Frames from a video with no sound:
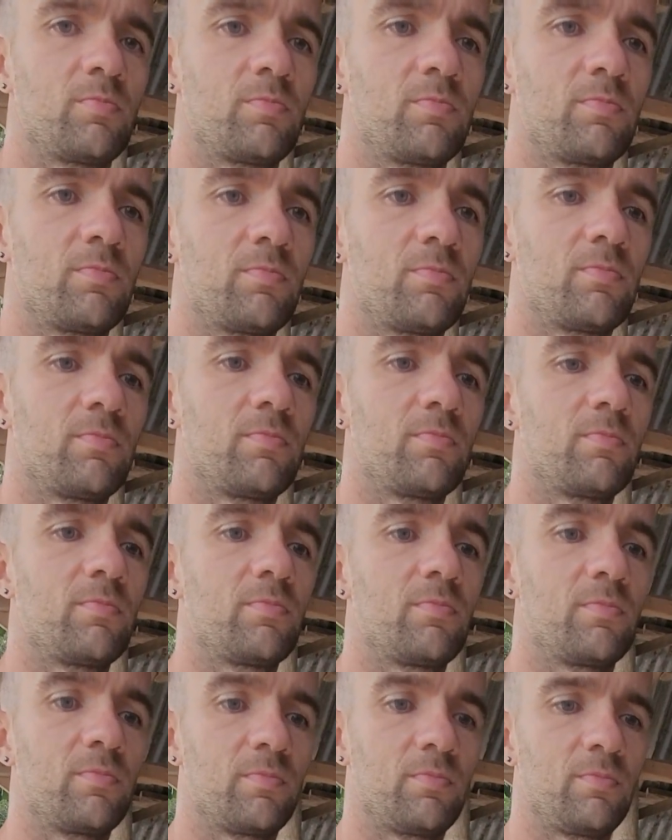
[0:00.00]
Is it heavy?
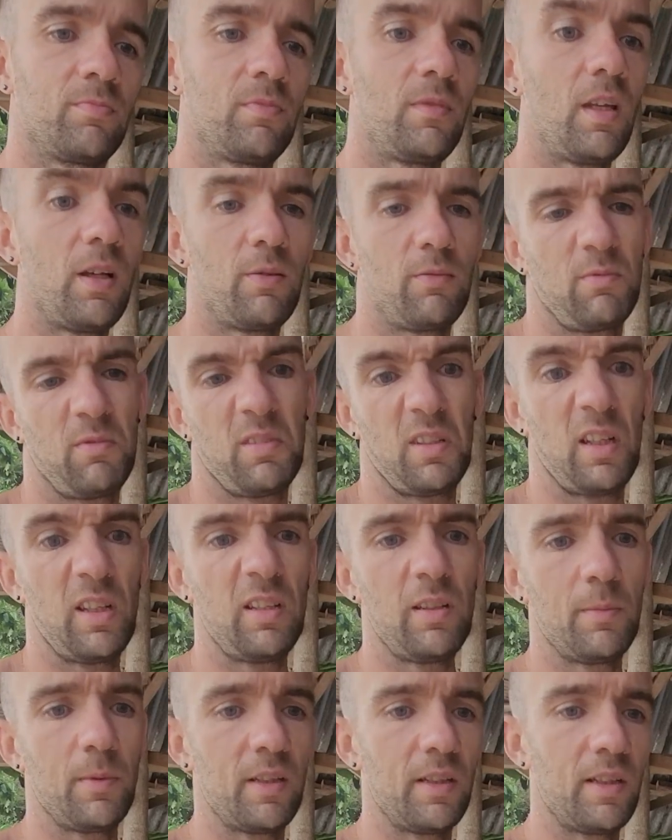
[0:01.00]
Yeah, a little bit,